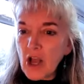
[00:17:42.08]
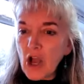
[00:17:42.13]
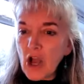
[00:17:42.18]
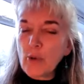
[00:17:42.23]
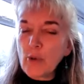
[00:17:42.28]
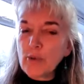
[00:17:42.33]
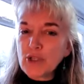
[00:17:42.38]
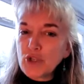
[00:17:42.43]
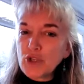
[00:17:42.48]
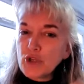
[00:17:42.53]

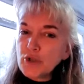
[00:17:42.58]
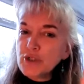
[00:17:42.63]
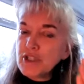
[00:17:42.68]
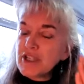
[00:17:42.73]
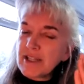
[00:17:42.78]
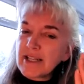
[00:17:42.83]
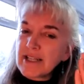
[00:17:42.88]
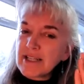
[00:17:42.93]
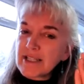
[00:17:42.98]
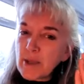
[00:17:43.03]
I was
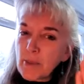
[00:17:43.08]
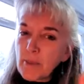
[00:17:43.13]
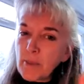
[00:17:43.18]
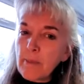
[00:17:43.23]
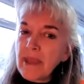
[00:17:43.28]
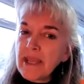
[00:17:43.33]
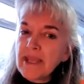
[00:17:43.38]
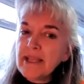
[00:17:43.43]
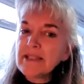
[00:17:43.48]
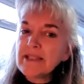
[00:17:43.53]
using this
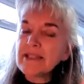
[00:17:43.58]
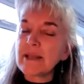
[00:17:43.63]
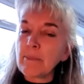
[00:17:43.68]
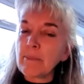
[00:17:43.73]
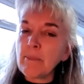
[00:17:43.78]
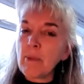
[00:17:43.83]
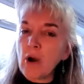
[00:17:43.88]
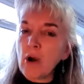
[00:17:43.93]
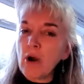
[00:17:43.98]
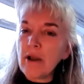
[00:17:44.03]

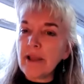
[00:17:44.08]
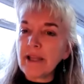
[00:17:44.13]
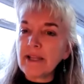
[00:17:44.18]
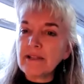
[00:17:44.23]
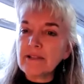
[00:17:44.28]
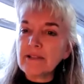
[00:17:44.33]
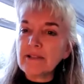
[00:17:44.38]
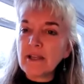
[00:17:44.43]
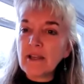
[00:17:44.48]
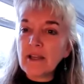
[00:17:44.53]
amazing
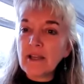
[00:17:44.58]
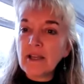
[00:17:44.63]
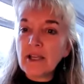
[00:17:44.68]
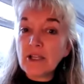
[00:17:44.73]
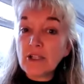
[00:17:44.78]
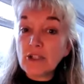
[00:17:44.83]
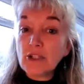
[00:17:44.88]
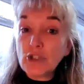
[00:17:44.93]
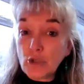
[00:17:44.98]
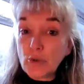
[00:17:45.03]
mind
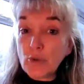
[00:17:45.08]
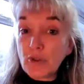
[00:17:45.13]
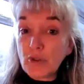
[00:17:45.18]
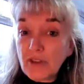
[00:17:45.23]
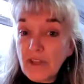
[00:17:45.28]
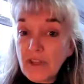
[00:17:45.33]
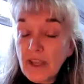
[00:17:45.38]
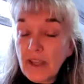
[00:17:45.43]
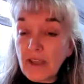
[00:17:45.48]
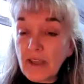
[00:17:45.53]
to
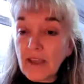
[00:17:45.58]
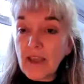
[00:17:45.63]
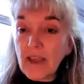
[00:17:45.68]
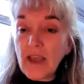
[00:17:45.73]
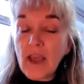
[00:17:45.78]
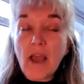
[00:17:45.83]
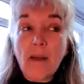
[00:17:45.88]
think.